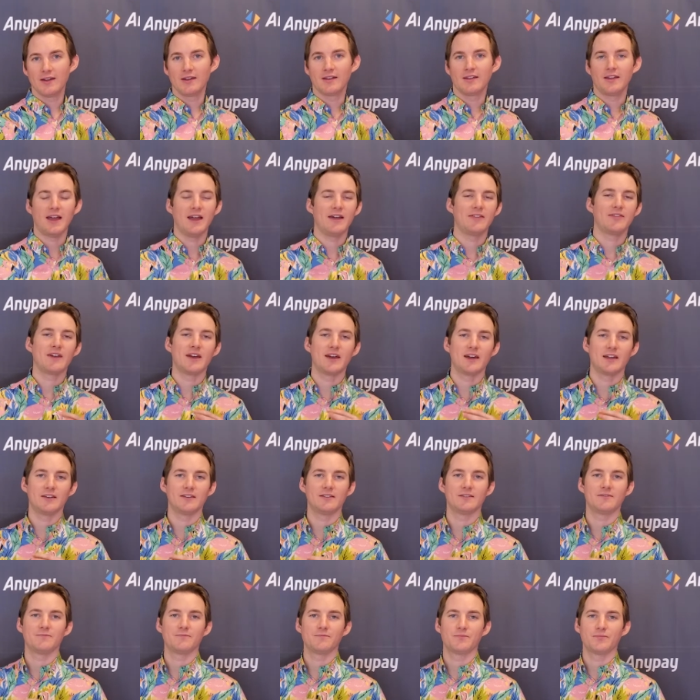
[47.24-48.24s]
and
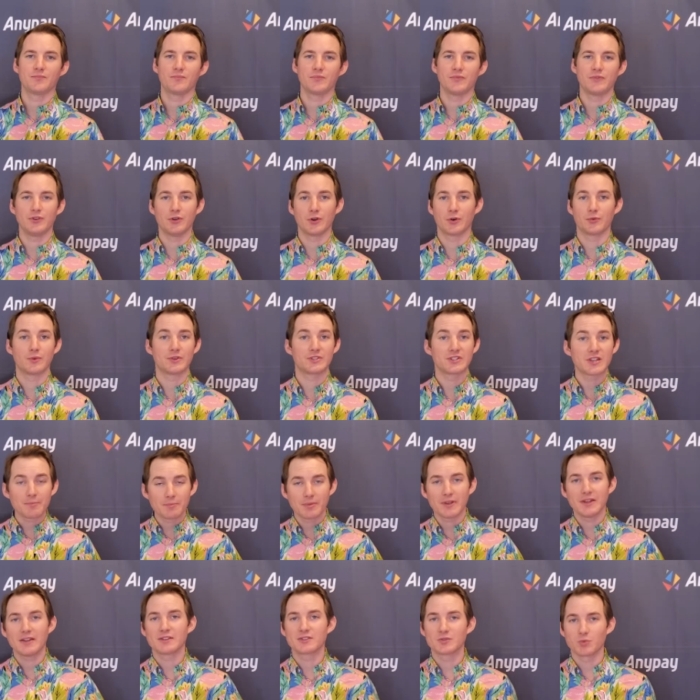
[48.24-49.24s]
then your
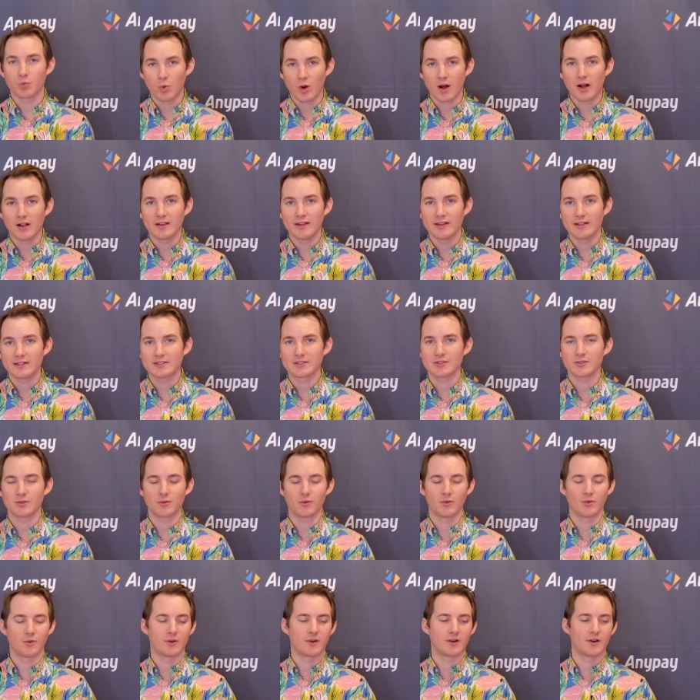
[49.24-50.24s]
recipient's wallet
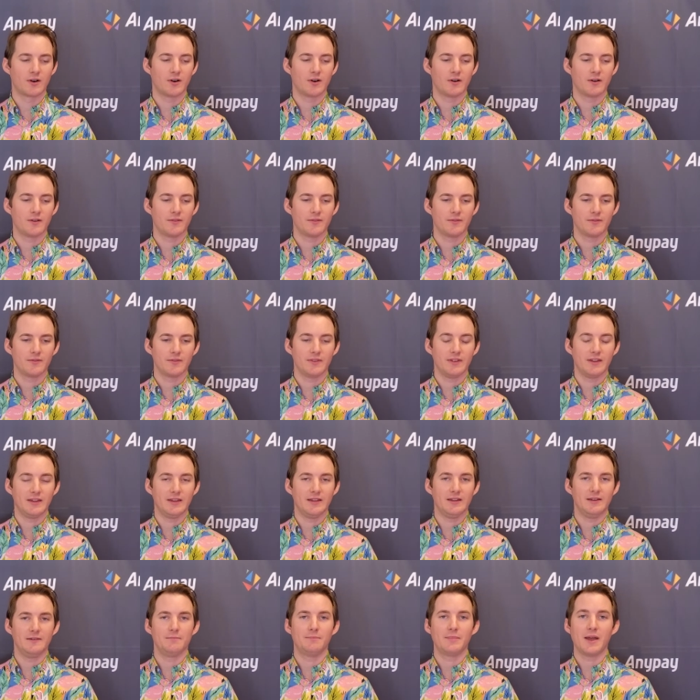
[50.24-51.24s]
or
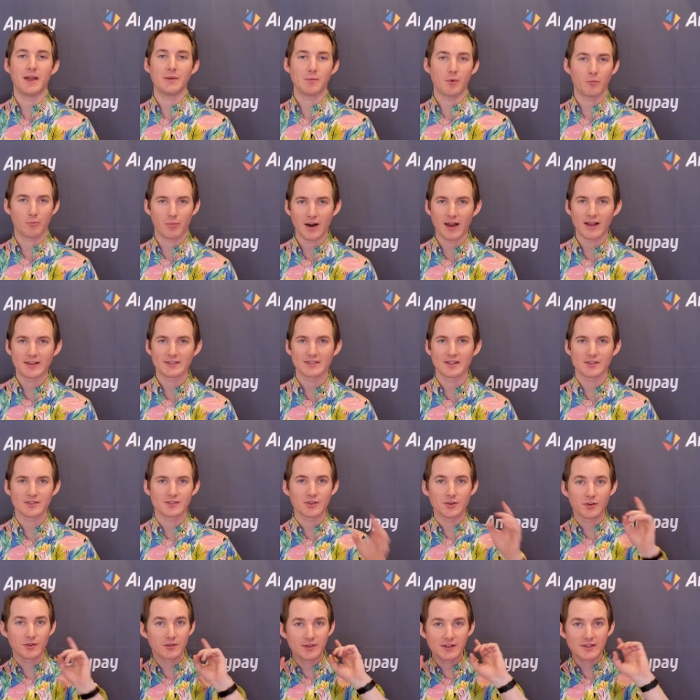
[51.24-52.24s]
the payment
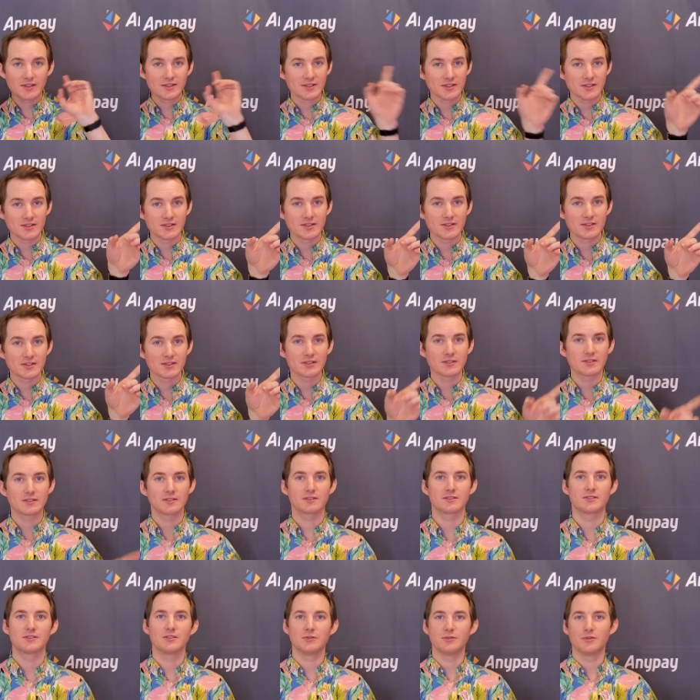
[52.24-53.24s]
processor listens
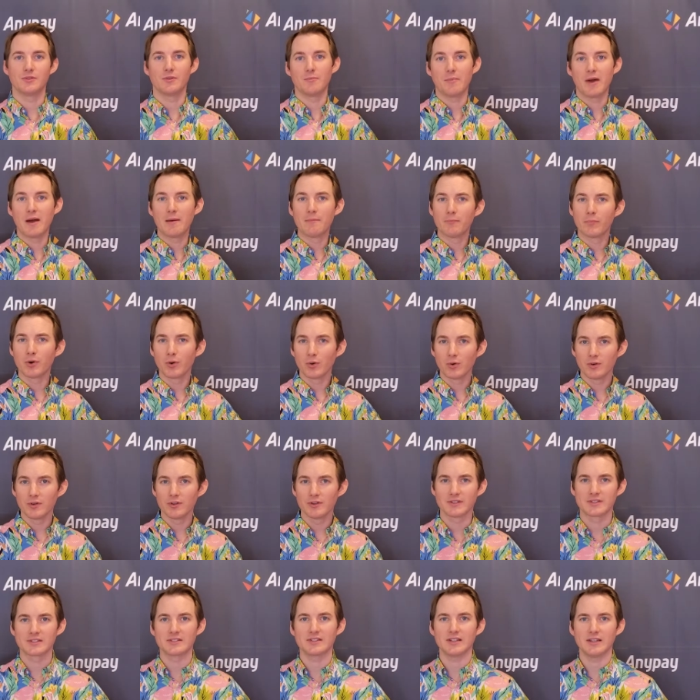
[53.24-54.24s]
to the
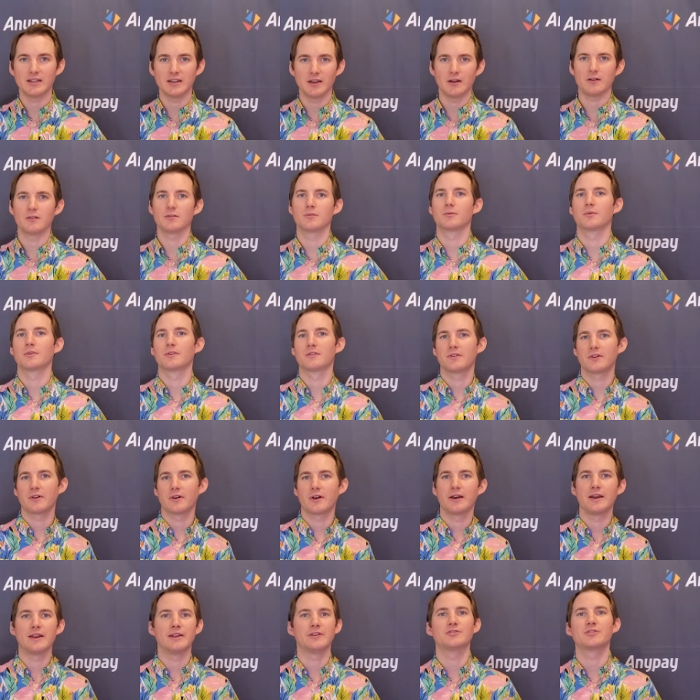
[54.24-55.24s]
mempool to see, oh, were
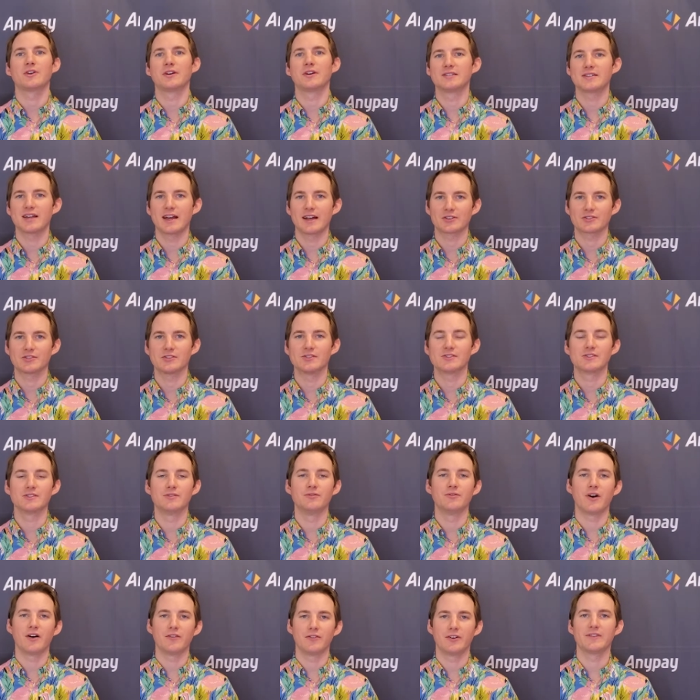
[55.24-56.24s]
there any transactions
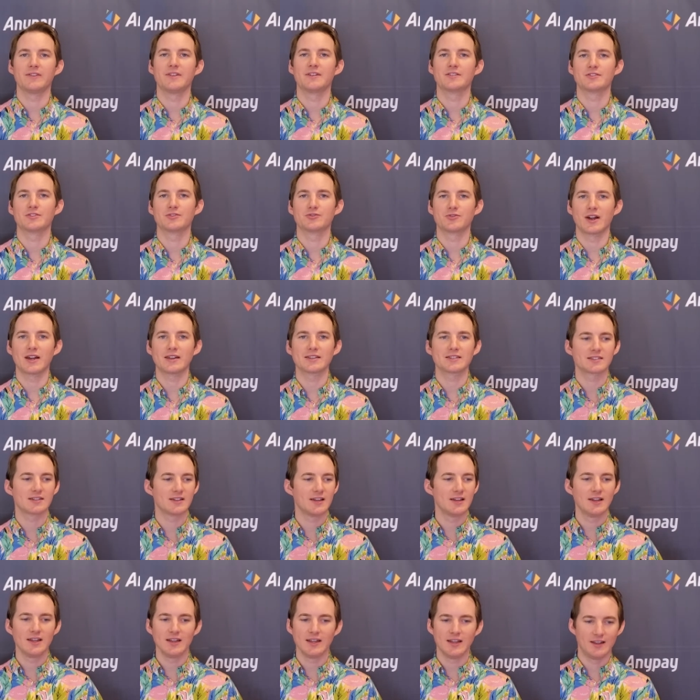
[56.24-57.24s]
involving this address?
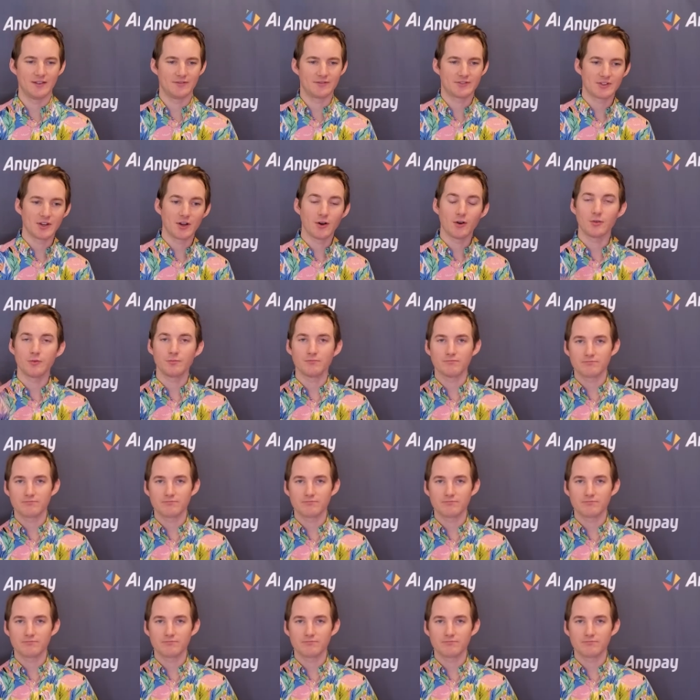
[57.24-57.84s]
If so,